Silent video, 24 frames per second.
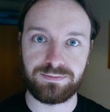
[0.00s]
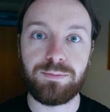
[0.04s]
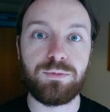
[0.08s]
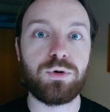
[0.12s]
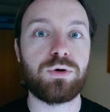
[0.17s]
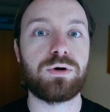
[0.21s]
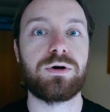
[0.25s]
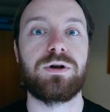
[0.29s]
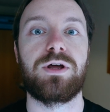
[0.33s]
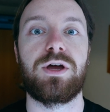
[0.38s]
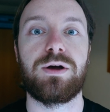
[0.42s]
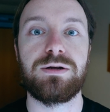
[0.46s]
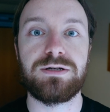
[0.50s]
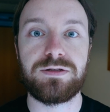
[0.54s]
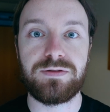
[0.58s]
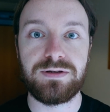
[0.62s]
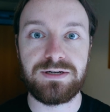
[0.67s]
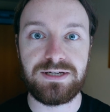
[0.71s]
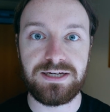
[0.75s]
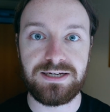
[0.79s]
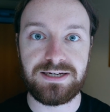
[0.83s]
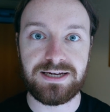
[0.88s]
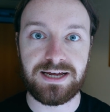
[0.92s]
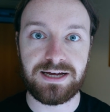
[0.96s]
I'm not going to go into the
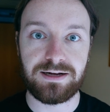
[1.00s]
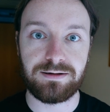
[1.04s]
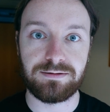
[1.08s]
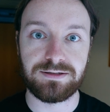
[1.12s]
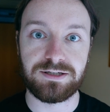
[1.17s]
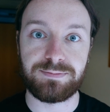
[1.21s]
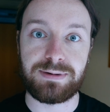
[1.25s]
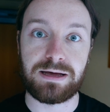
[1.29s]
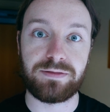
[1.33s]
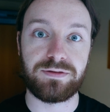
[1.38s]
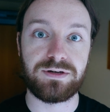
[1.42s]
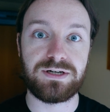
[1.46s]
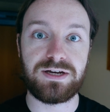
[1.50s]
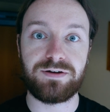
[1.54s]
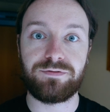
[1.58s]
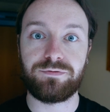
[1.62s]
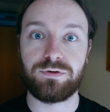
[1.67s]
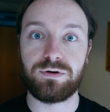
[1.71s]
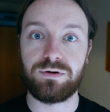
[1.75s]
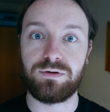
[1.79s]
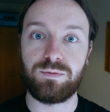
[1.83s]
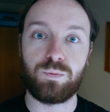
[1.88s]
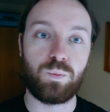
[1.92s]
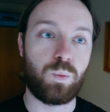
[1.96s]
details about the
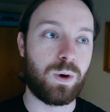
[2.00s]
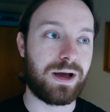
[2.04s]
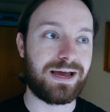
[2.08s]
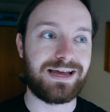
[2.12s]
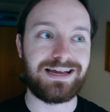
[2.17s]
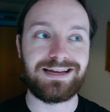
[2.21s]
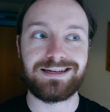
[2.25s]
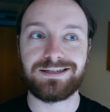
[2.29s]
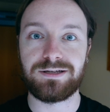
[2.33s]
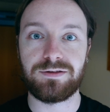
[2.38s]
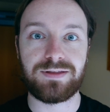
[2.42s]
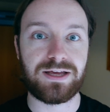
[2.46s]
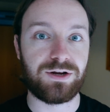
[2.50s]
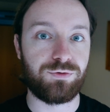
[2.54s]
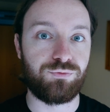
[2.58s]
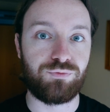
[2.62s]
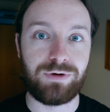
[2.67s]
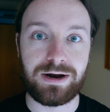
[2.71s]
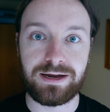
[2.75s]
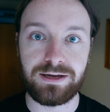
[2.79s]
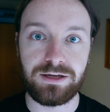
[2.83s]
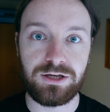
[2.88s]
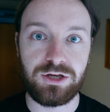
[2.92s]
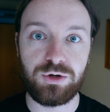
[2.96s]
different ways that they
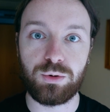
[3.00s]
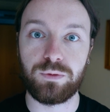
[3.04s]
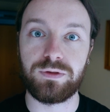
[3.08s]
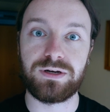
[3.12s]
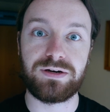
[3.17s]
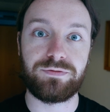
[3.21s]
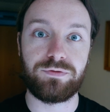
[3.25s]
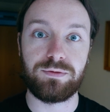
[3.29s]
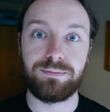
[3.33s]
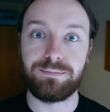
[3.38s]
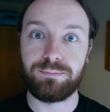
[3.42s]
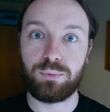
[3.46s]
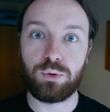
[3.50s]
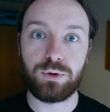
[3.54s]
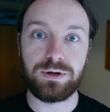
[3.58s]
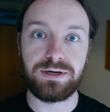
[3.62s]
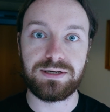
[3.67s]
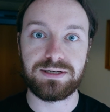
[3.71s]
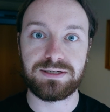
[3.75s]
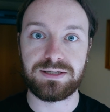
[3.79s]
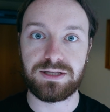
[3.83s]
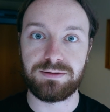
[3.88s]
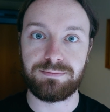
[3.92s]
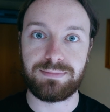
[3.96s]
rank you or the different
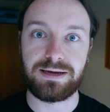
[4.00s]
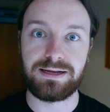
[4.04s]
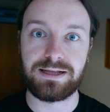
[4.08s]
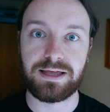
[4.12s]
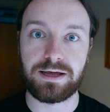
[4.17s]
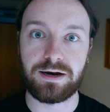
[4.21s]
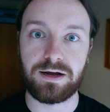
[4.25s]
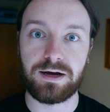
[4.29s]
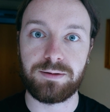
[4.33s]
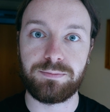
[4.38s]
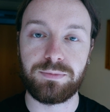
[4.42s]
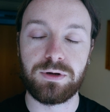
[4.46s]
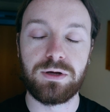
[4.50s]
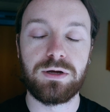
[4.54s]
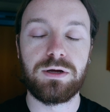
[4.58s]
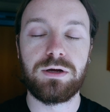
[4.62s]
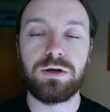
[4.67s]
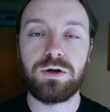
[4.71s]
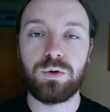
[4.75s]
points that make that up.